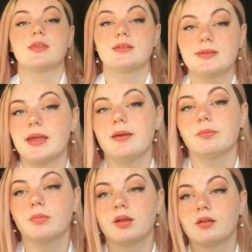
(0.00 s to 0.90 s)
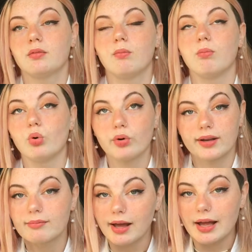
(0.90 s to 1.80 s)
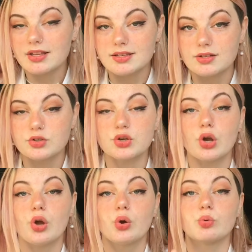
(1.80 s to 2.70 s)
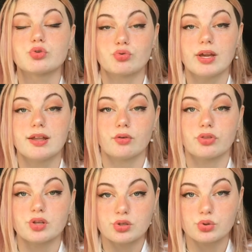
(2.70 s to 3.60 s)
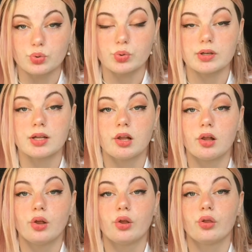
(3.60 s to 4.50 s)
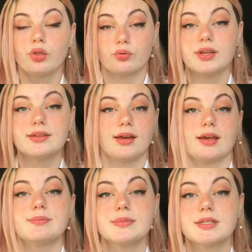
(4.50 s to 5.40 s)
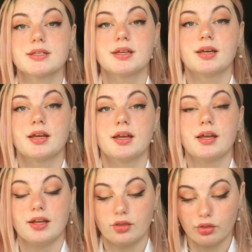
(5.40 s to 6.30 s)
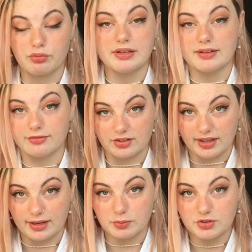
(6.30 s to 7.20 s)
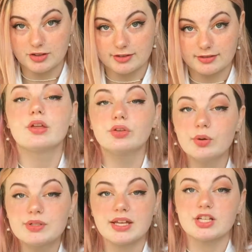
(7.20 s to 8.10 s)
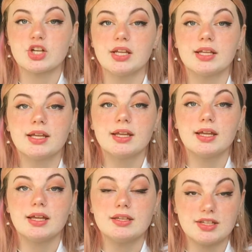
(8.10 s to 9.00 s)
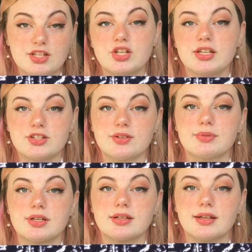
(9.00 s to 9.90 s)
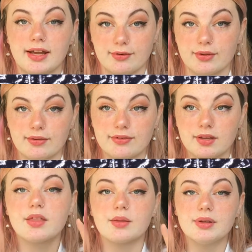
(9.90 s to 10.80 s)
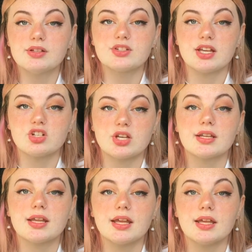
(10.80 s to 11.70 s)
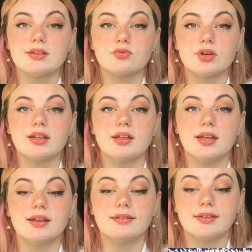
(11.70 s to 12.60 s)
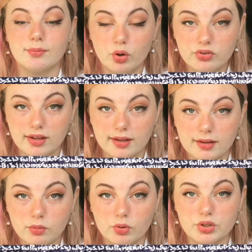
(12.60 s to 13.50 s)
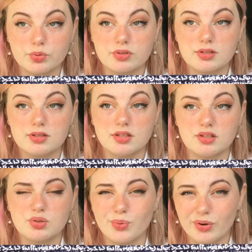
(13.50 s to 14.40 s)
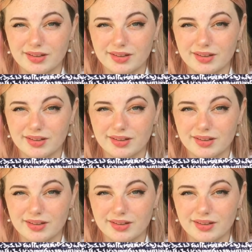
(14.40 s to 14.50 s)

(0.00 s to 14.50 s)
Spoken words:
same boring passage was written on this stone 3 times in 3 different languages. The top section is ancient Egyptian hieroglyphs. The middle section is written in Demotic, which was the spoken